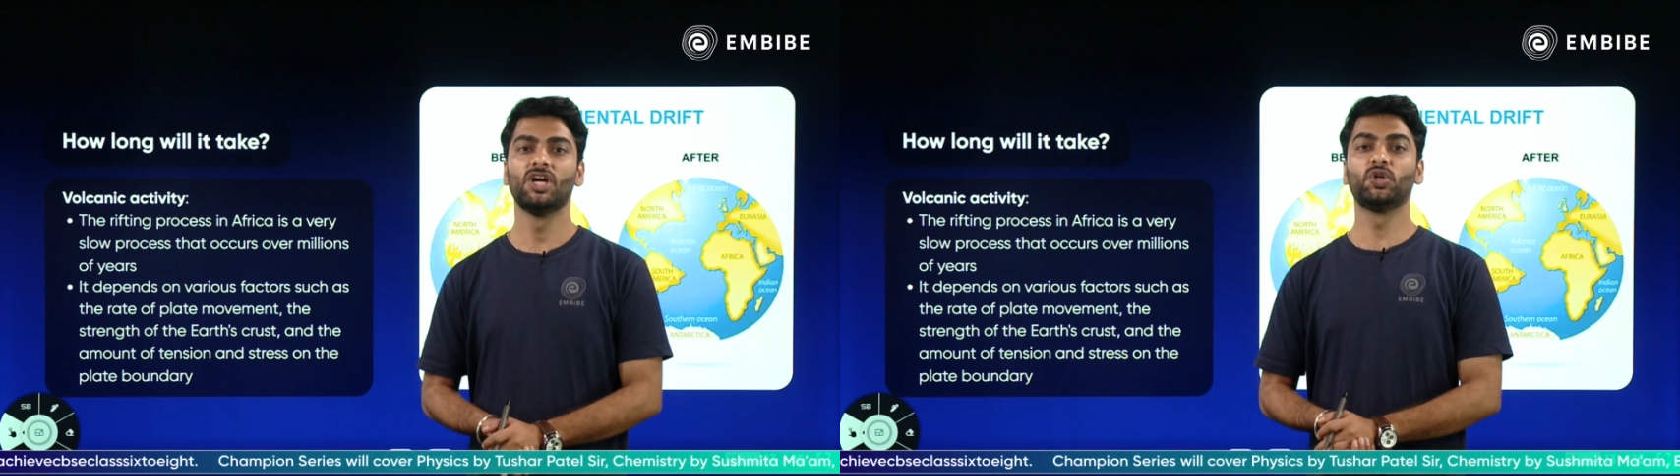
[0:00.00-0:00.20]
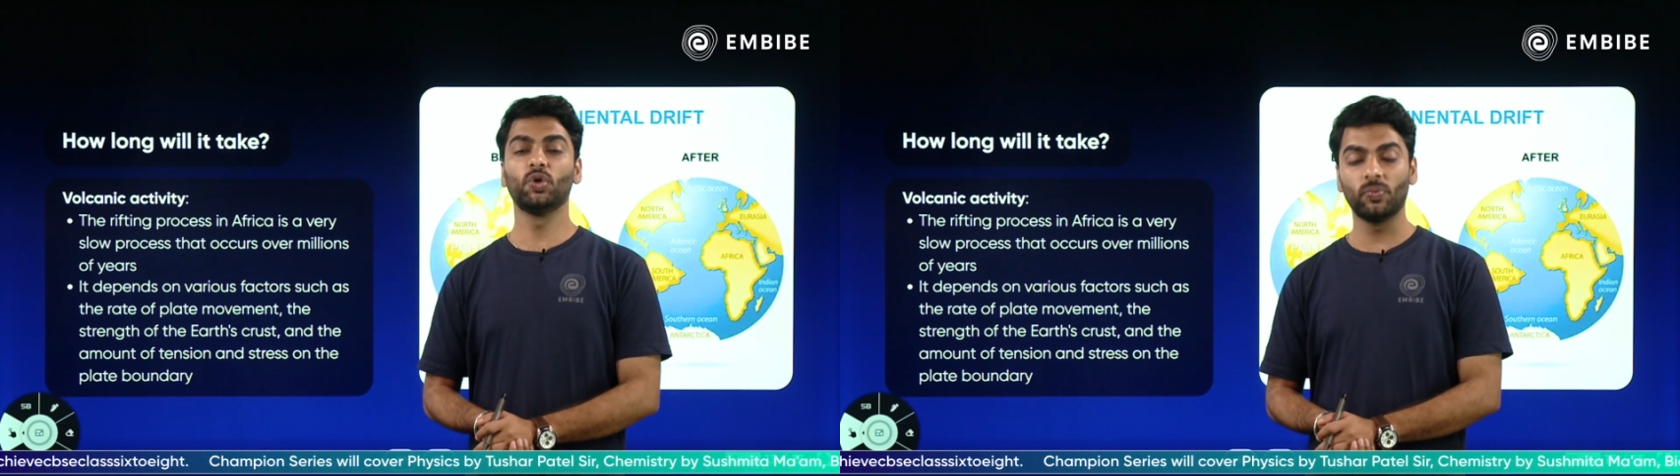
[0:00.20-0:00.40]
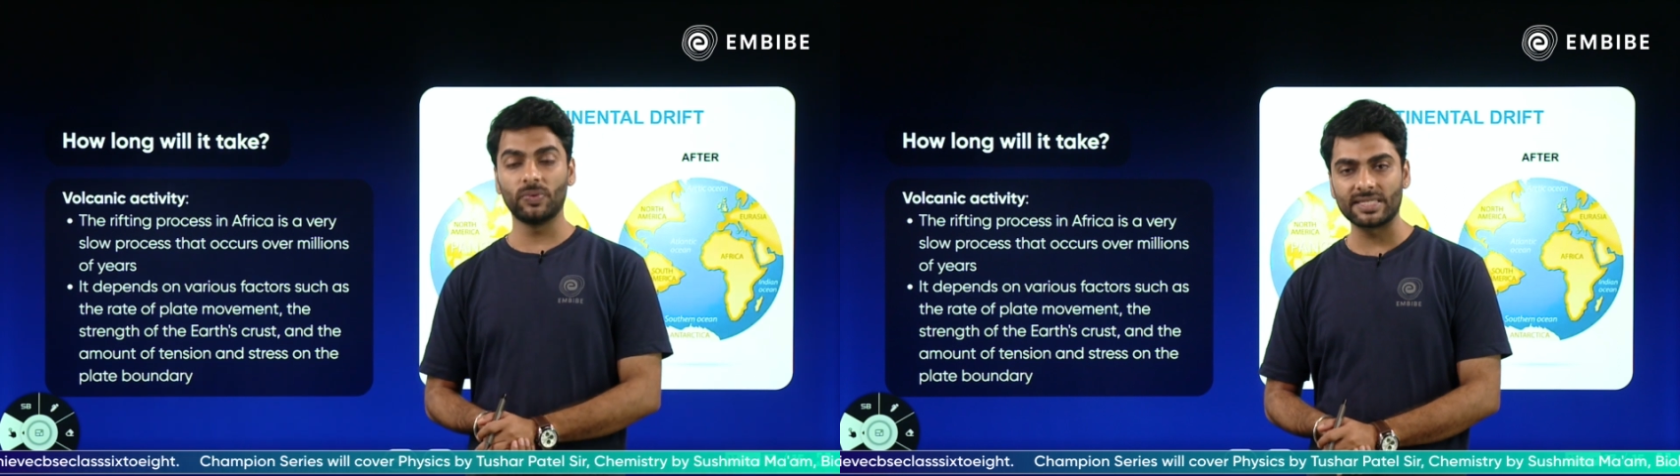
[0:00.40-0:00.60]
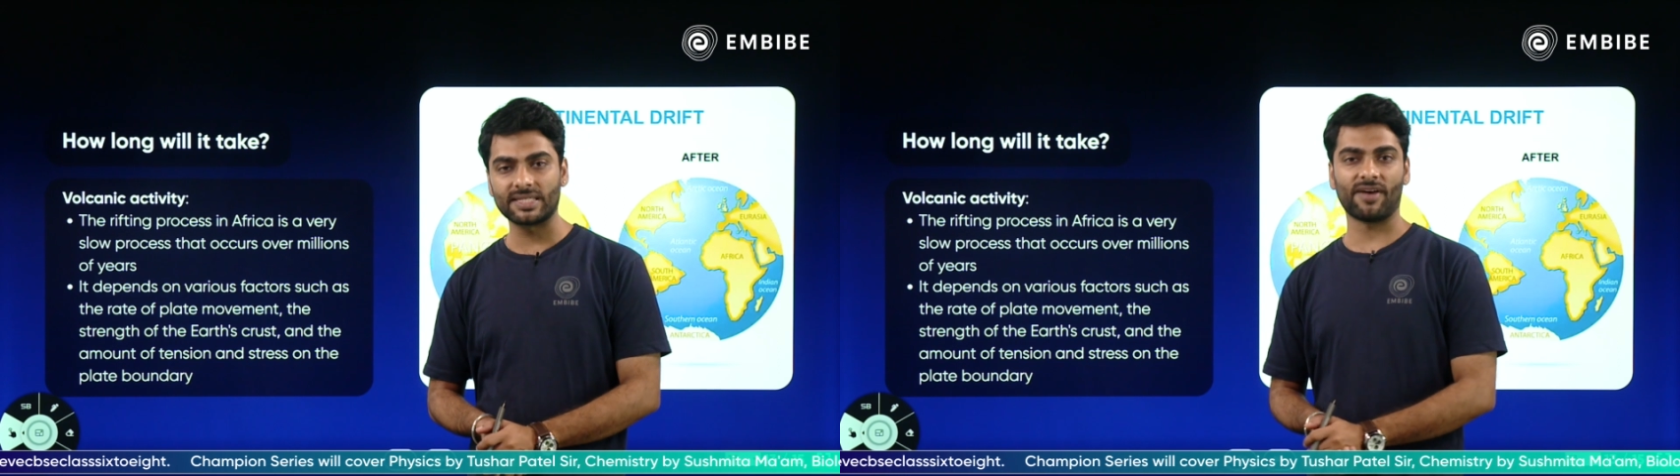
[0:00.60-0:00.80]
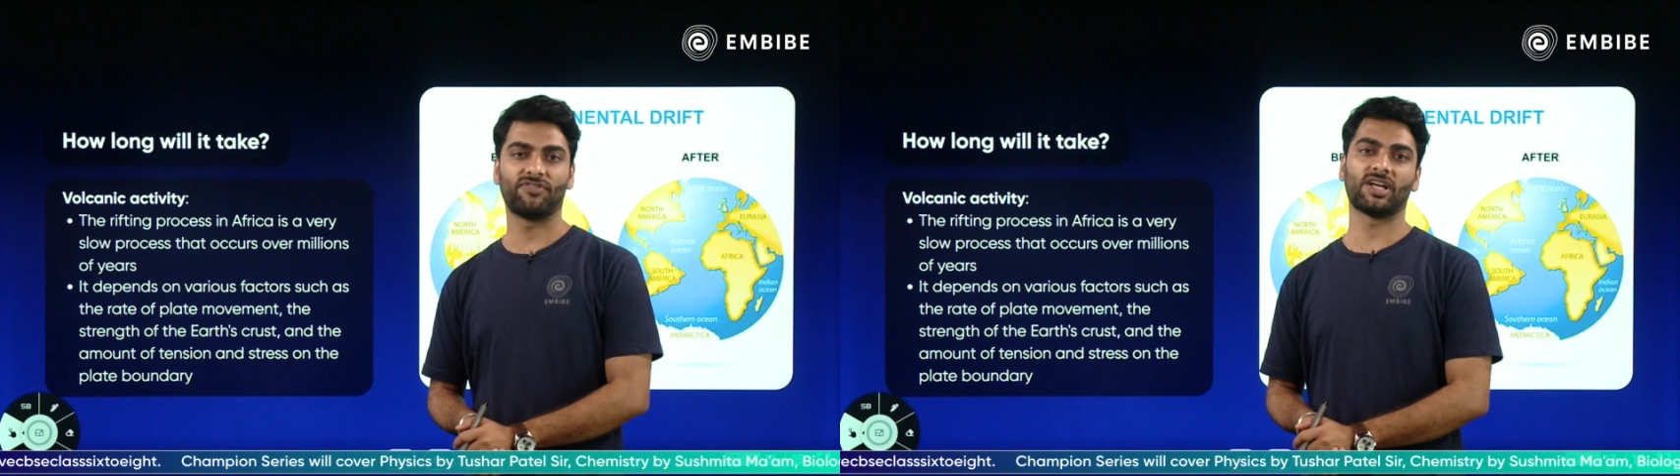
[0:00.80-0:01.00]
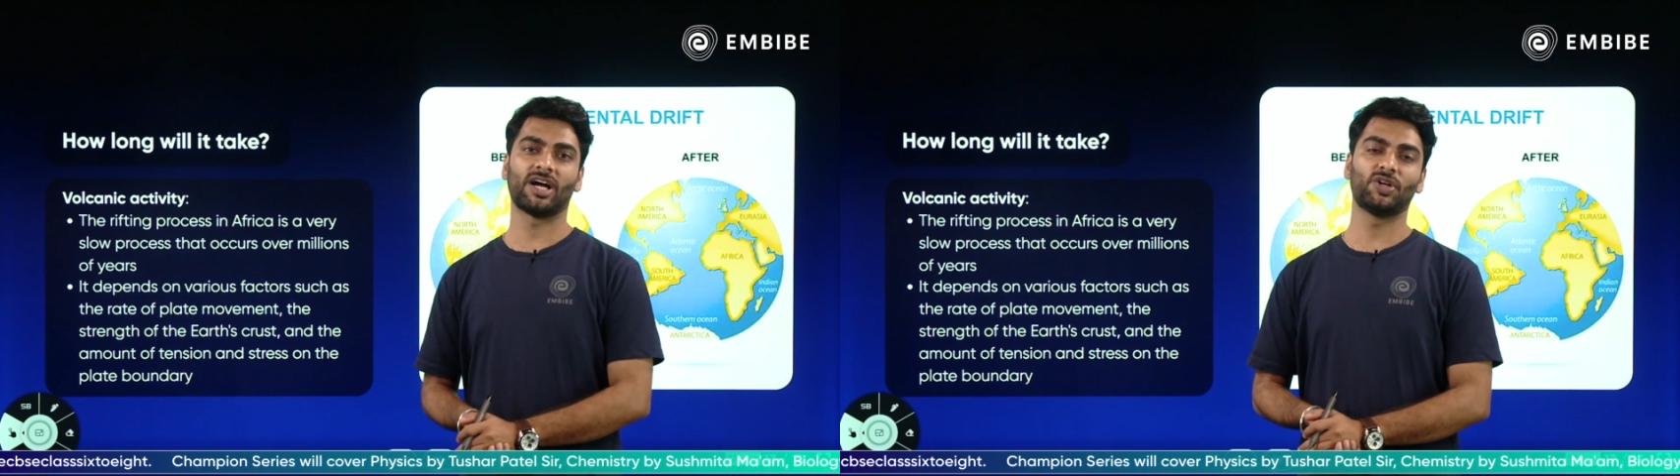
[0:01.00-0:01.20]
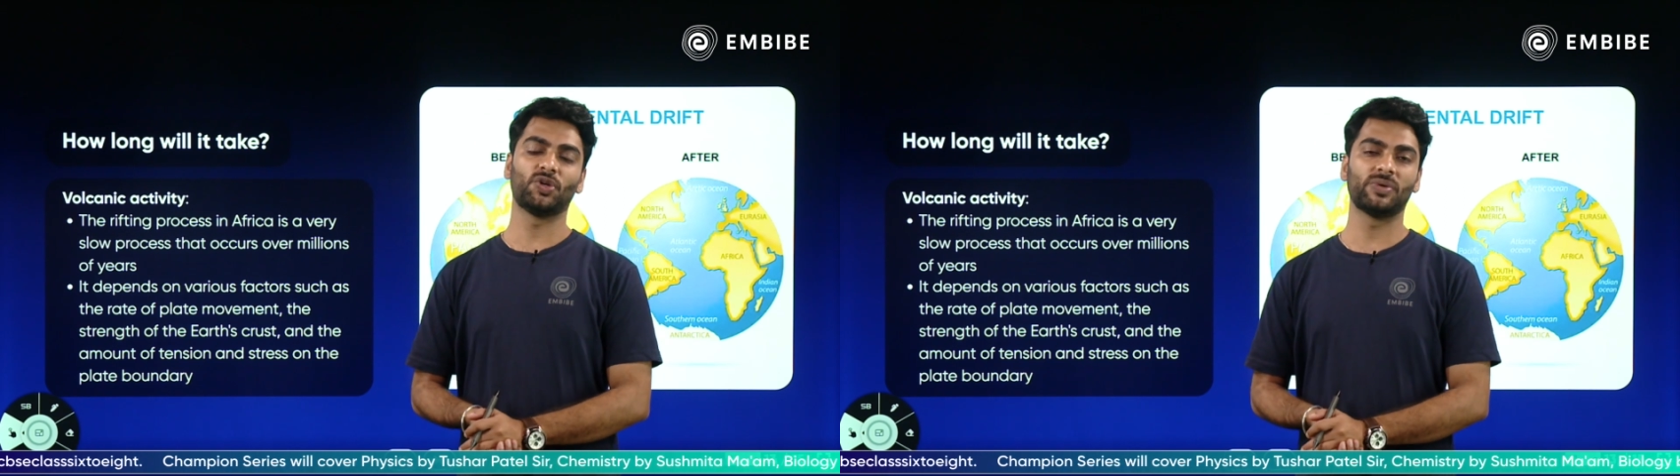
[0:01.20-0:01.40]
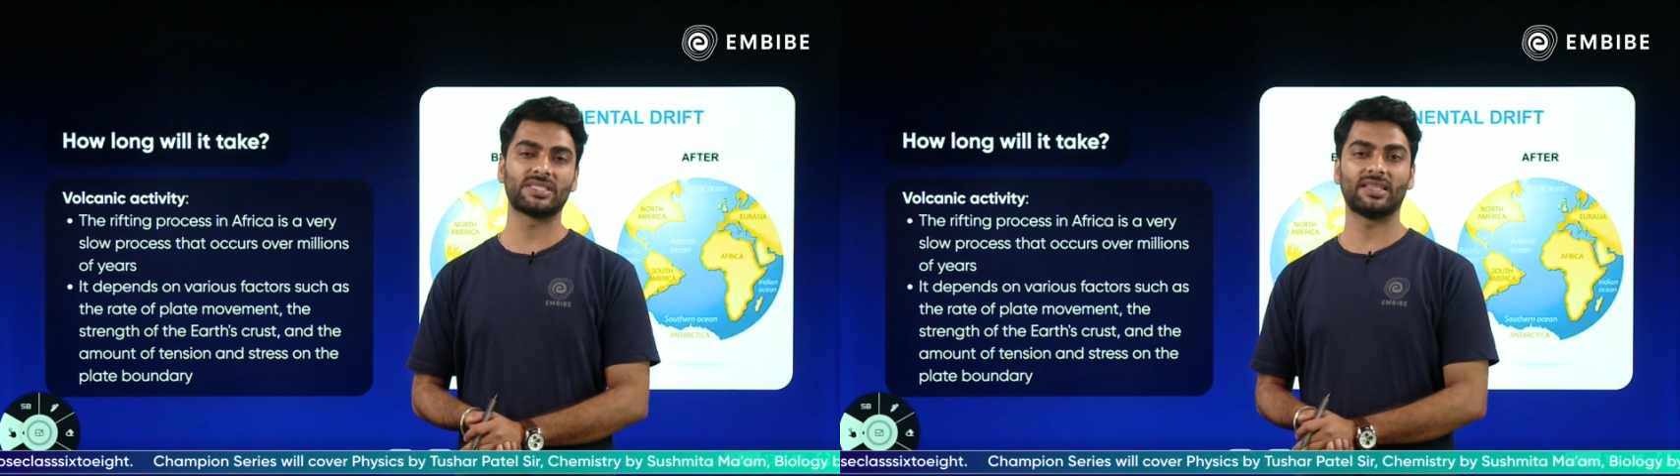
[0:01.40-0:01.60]
do visit Africa, do
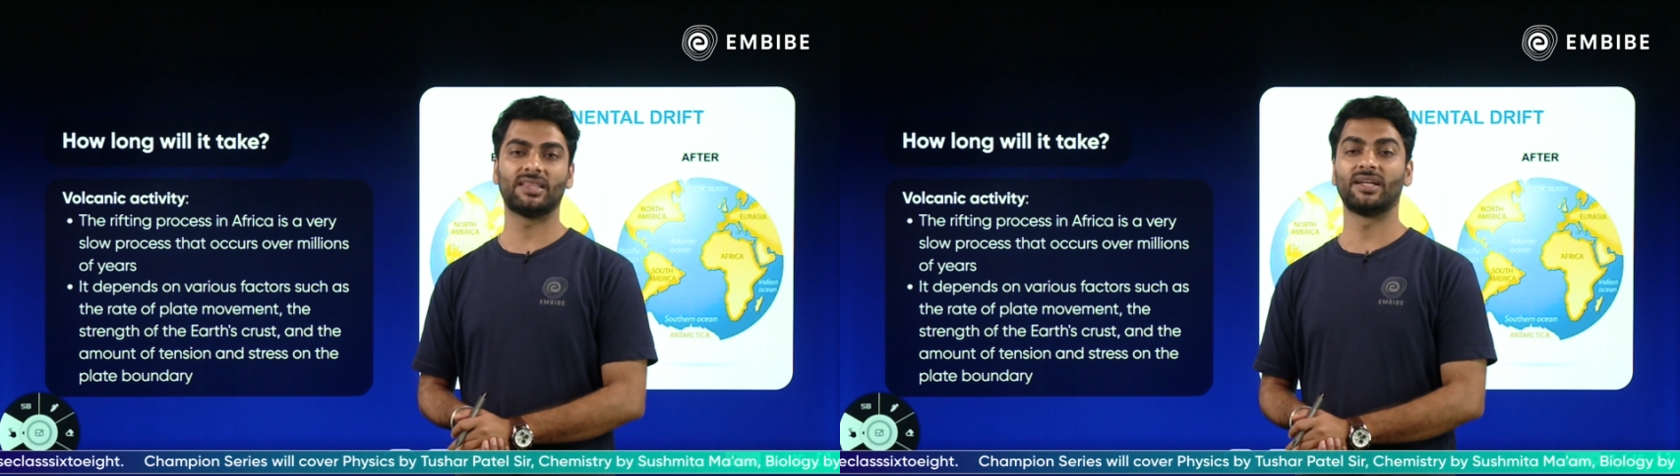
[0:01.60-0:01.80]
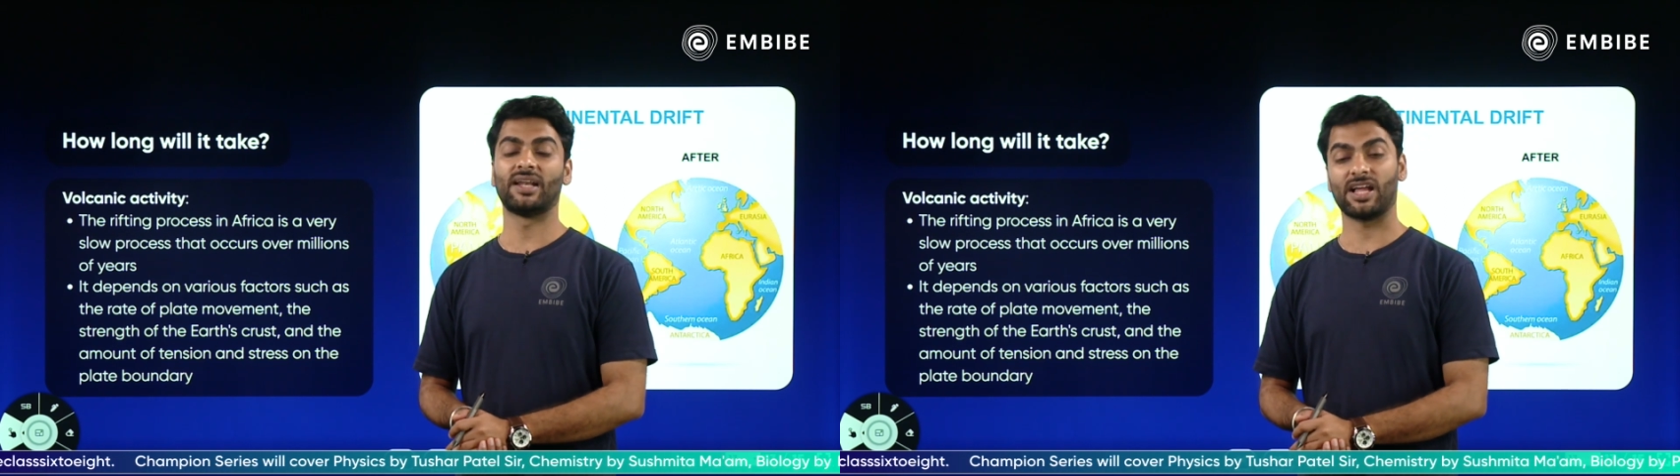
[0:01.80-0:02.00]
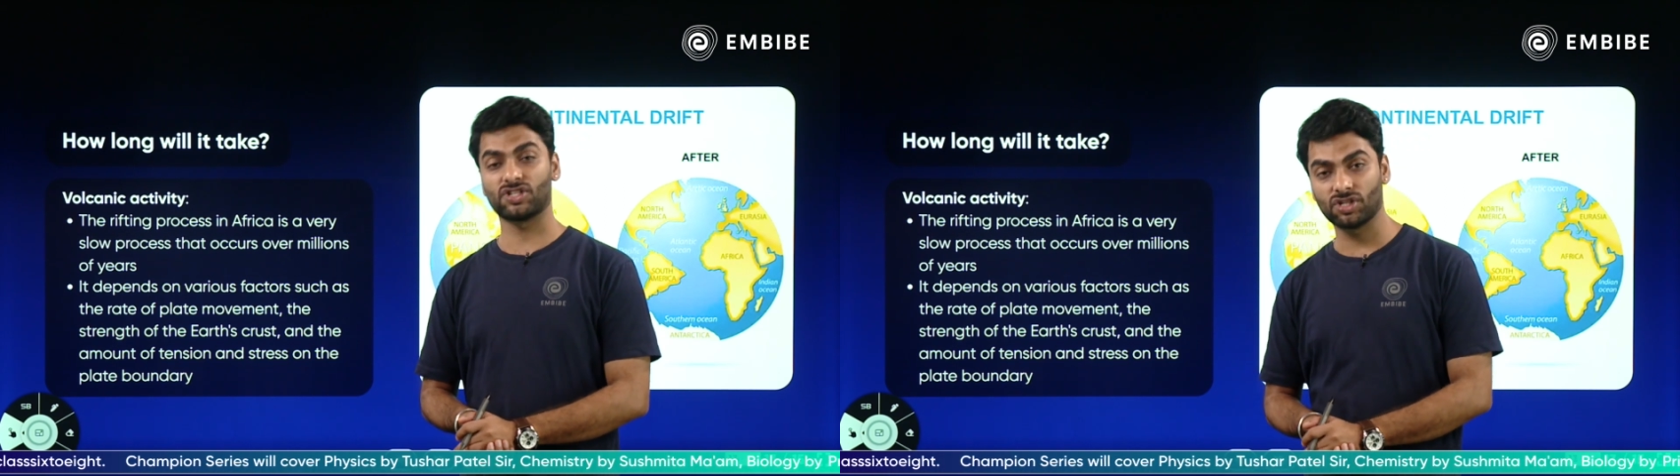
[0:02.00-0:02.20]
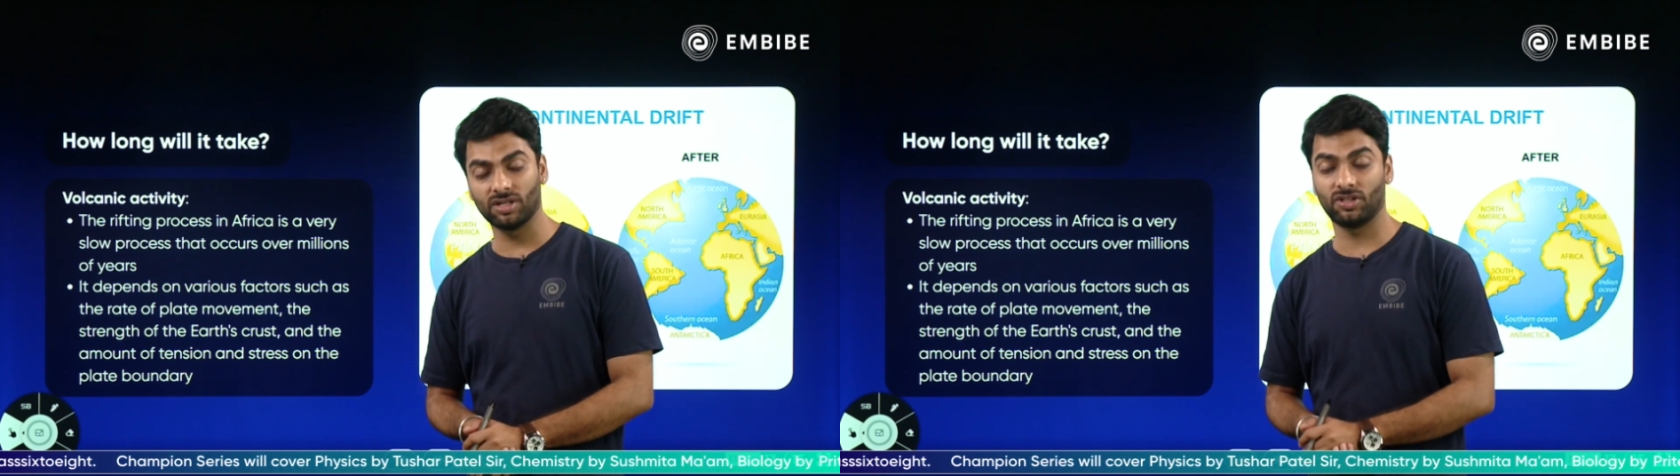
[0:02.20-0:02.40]
visit the natural,